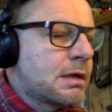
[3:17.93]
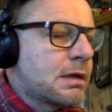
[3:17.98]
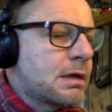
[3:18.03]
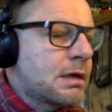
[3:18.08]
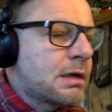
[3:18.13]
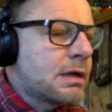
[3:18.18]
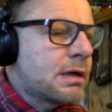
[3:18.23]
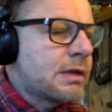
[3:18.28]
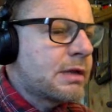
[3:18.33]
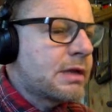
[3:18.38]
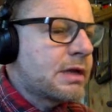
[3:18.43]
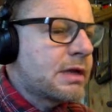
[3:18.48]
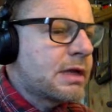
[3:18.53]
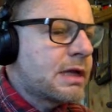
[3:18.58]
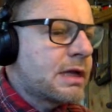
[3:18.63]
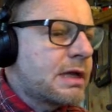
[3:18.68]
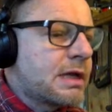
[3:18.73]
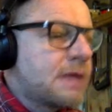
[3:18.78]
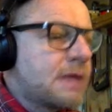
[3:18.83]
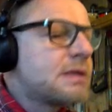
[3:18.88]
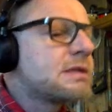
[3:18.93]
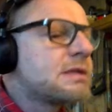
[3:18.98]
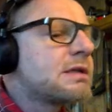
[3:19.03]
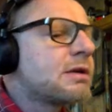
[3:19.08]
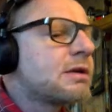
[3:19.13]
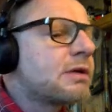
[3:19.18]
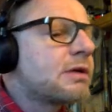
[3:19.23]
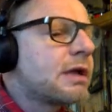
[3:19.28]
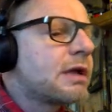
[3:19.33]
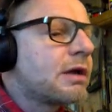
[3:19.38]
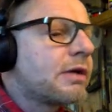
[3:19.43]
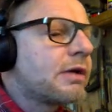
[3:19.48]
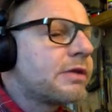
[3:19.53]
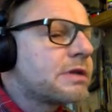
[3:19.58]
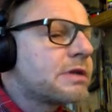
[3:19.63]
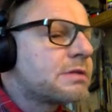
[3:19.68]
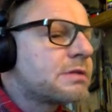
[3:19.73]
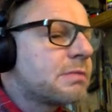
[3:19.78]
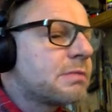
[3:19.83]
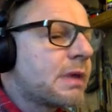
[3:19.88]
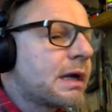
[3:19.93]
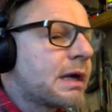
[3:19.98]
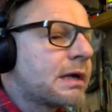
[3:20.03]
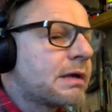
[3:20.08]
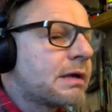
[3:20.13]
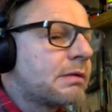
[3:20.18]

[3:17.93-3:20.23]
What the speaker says: how the gain is looking on this mic.